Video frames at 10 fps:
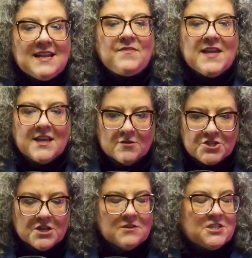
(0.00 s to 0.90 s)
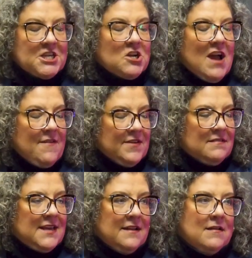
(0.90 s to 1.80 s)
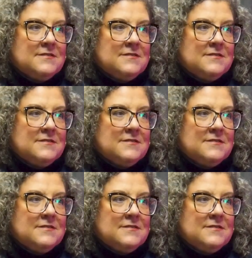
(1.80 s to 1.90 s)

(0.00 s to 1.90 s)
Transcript: And I think you know ge geographically, and